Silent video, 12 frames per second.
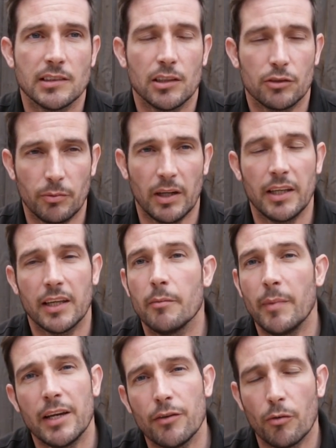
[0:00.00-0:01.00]
as well you can
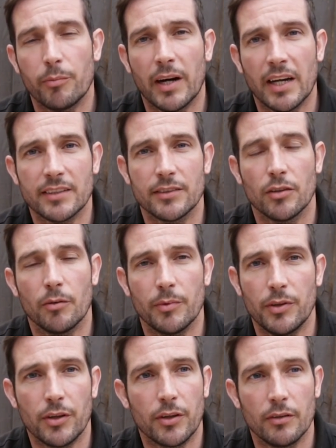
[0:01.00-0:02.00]
make your own prices up,
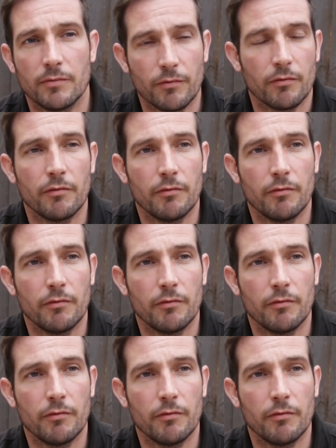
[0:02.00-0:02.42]
and you can